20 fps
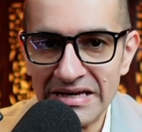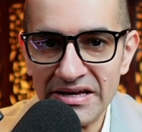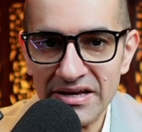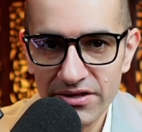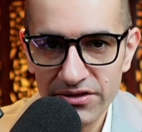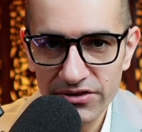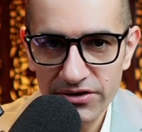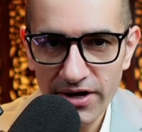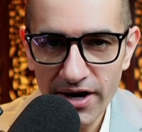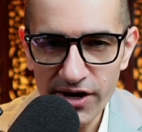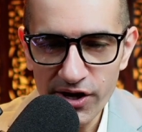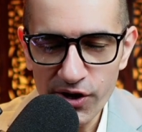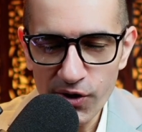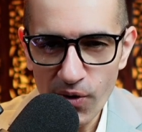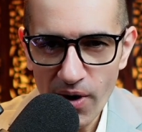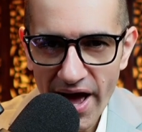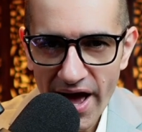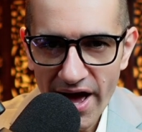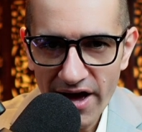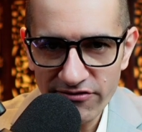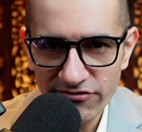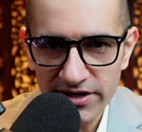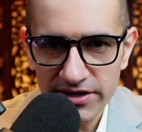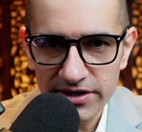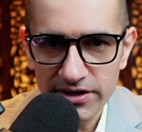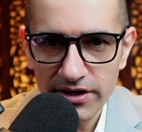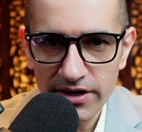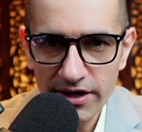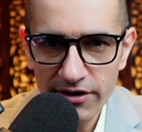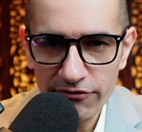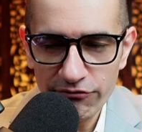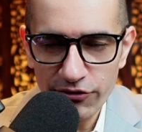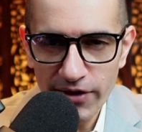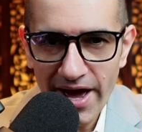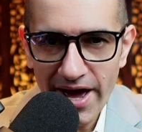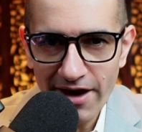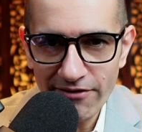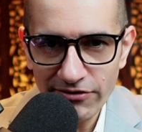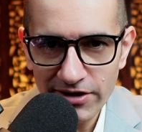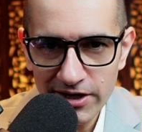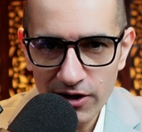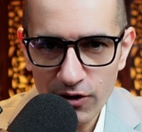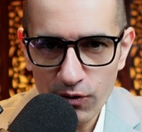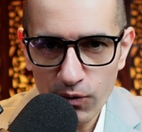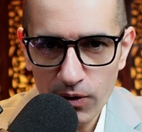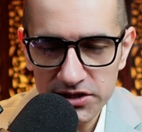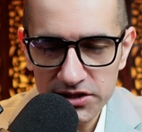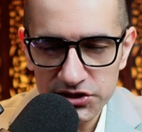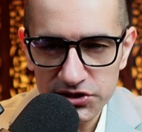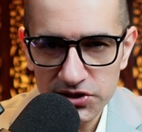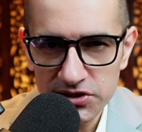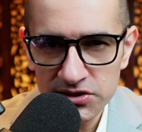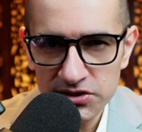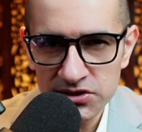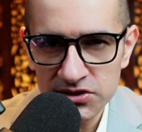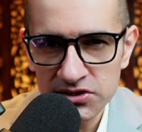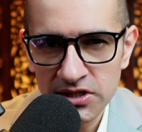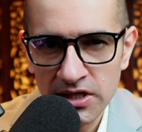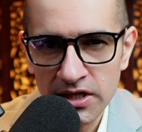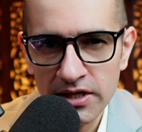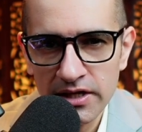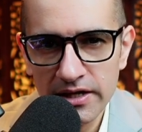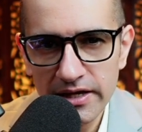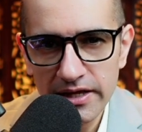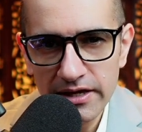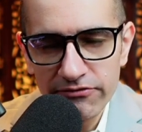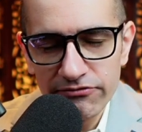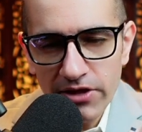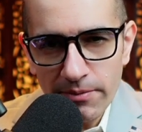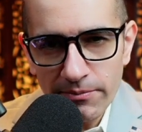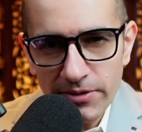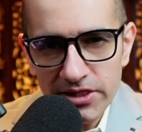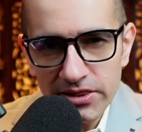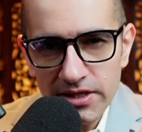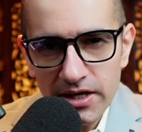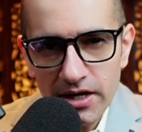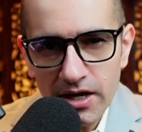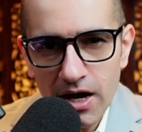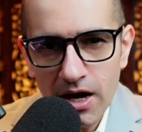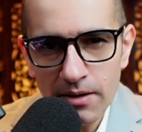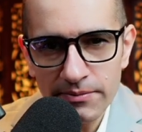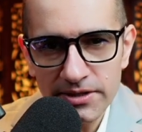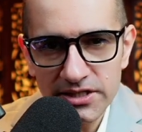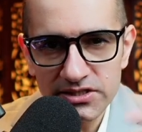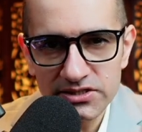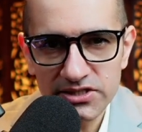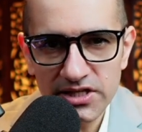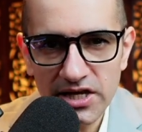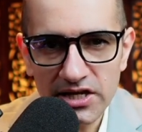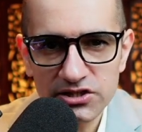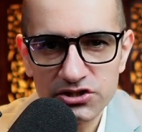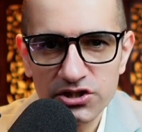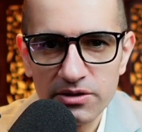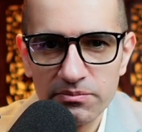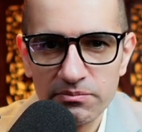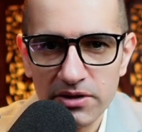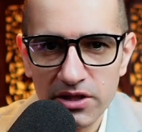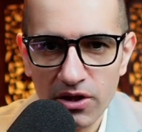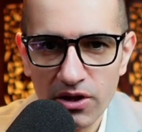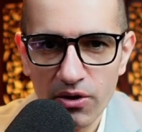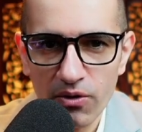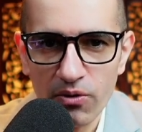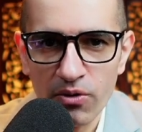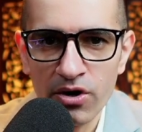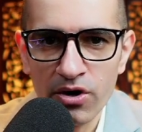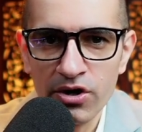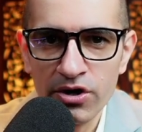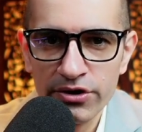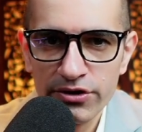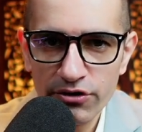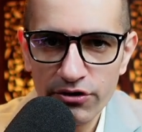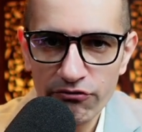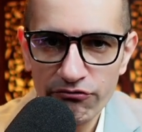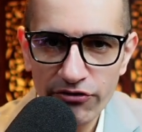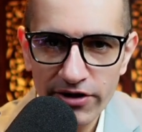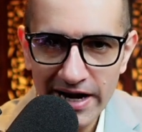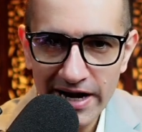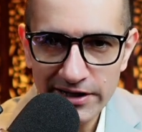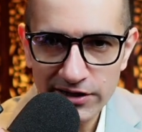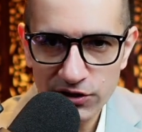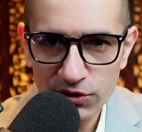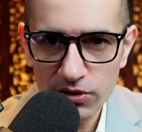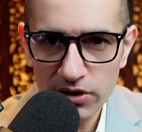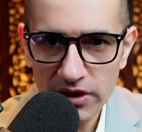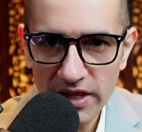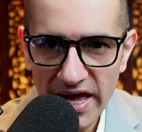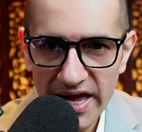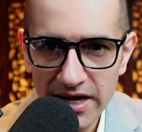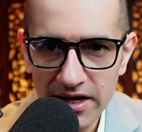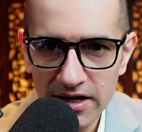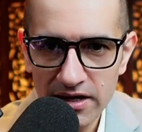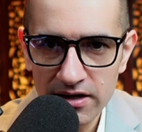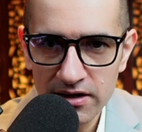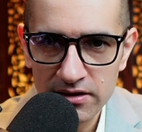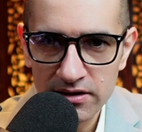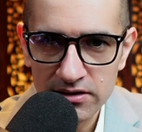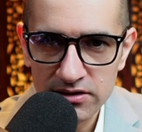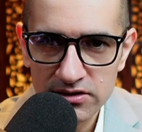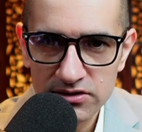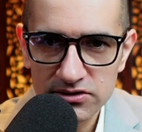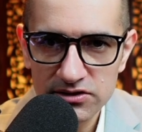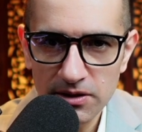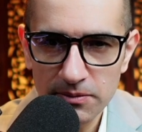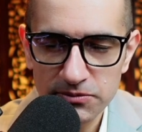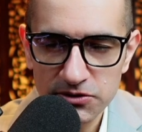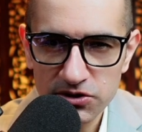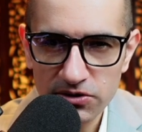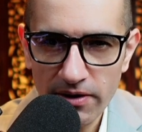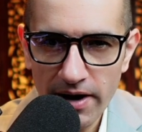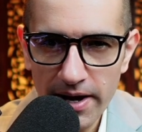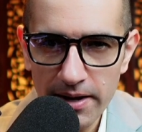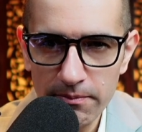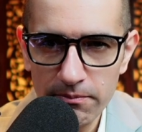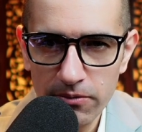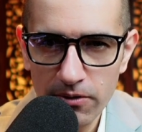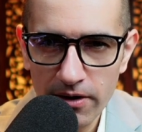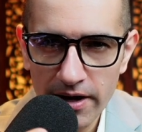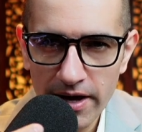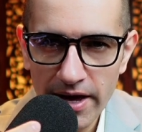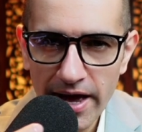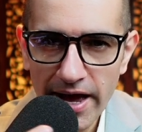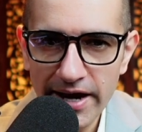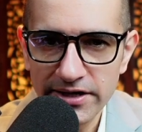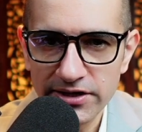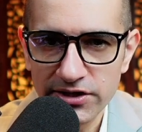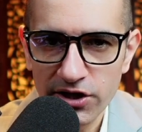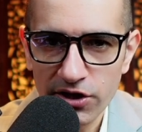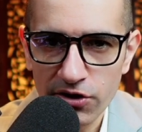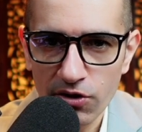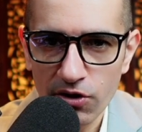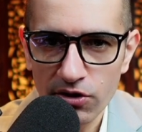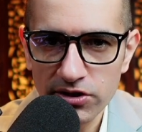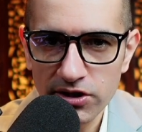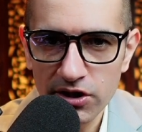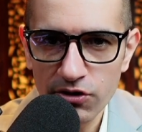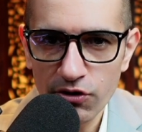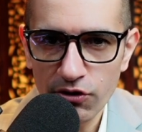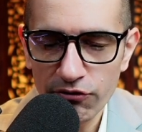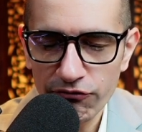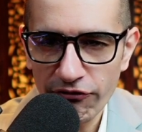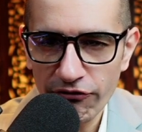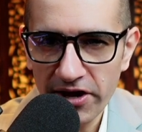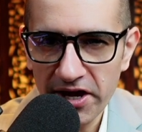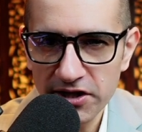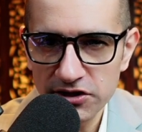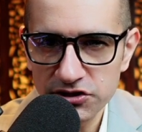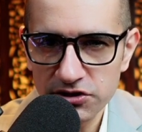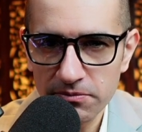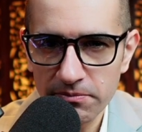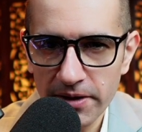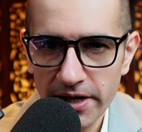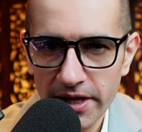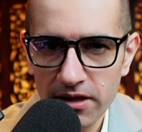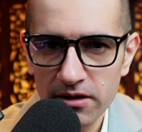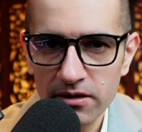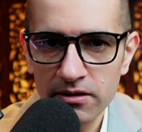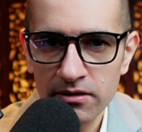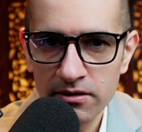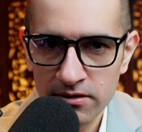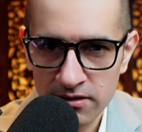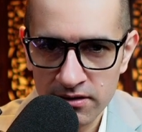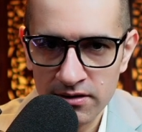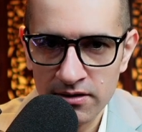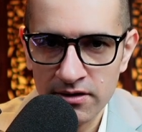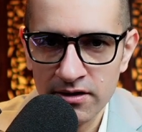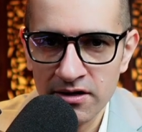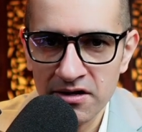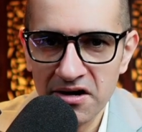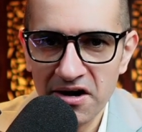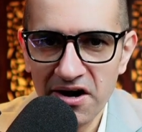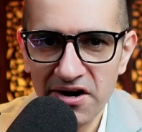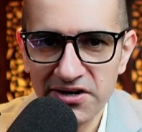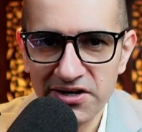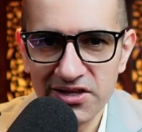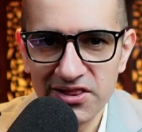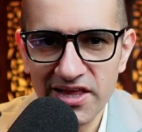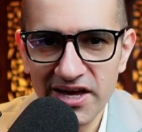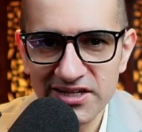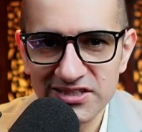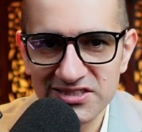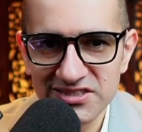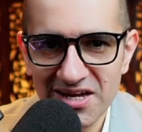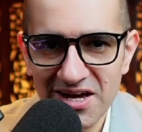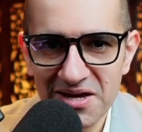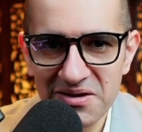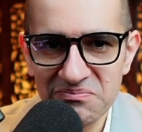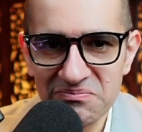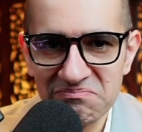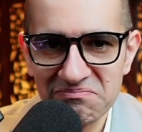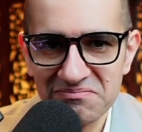There you have it. If you have any questions, leave them in the comments section below. Don't forget to like, subscribe, and turn on the notification bell. Until next time.